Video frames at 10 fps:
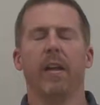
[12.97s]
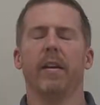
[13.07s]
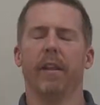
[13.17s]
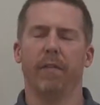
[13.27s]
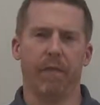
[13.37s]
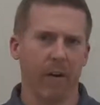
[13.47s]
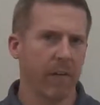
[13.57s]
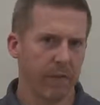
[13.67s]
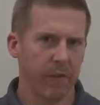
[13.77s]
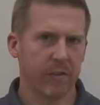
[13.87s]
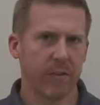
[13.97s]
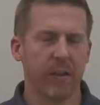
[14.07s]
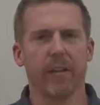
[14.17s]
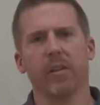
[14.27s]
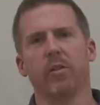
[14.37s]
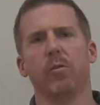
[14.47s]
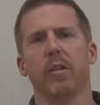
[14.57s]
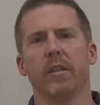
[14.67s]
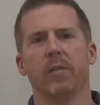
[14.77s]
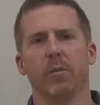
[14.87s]
Now the very first thing that you
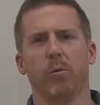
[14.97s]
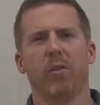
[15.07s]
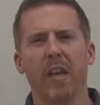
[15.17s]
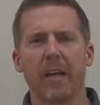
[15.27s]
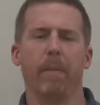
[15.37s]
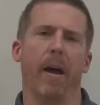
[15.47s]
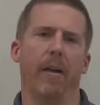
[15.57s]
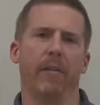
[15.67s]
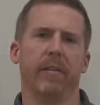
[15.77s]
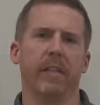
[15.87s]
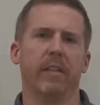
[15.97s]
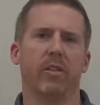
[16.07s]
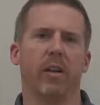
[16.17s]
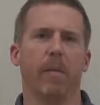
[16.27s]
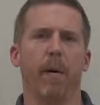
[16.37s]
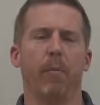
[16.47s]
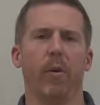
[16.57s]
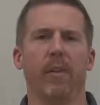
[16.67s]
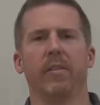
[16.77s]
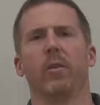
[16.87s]
need to think about, need to come up
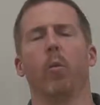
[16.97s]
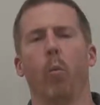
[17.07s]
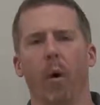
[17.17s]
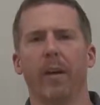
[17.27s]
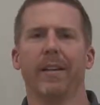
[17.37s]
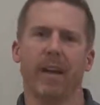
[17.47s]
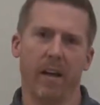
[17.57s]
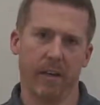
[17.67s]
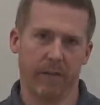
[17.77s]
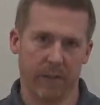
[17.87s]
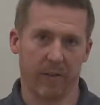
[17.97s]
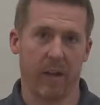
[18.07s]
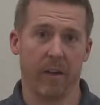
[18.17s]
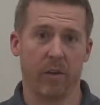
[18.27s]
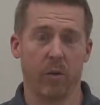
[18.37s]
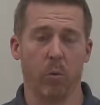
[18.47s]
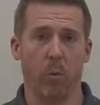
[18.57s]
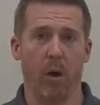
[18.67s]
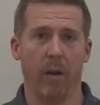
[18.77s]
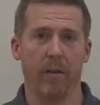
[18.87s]
with, is what kind of design do you
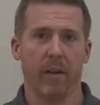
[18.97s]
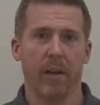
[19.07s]
want?